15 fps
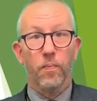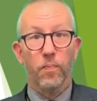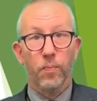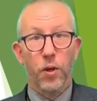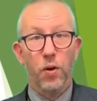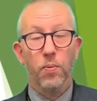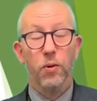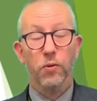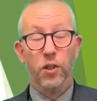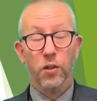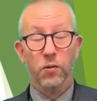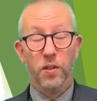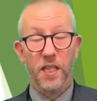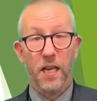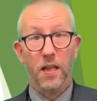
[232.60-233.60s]
Pupils who
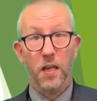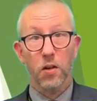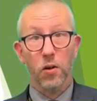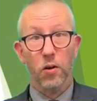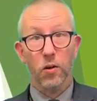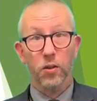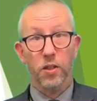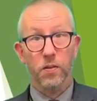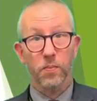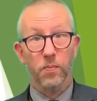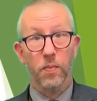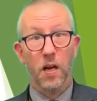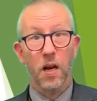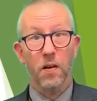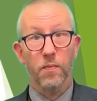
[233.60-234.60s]
sit the course
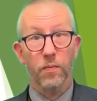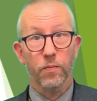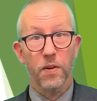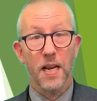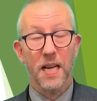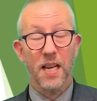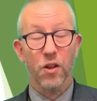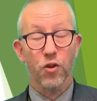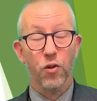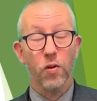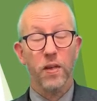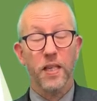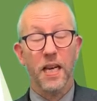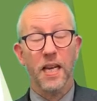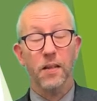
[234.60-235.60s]
have really
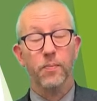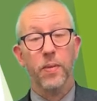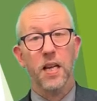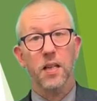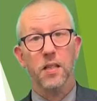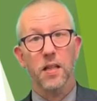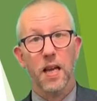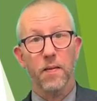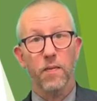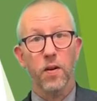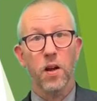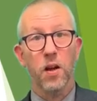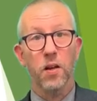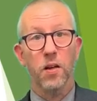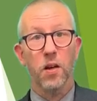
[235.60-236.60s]
enjoyed it because they've
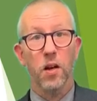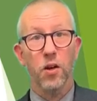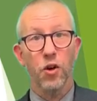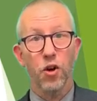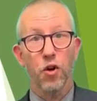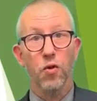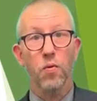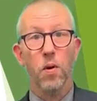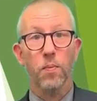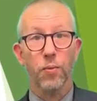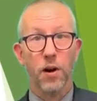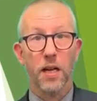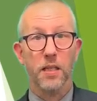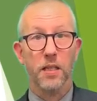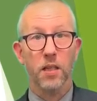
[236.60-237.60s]
learned new
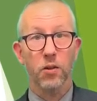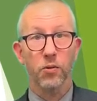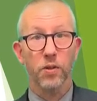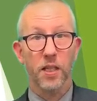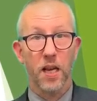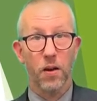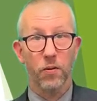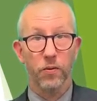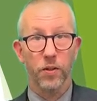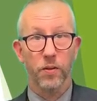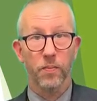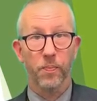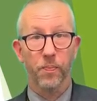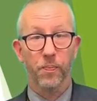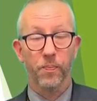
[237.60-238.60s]
practical skills.
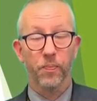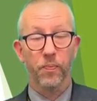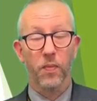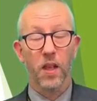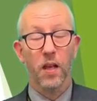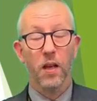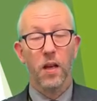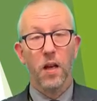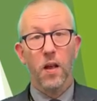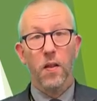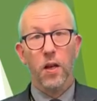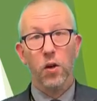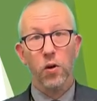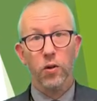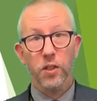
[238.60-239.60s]
The
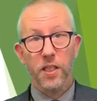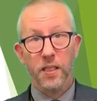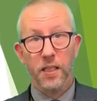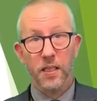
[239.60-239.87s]
course is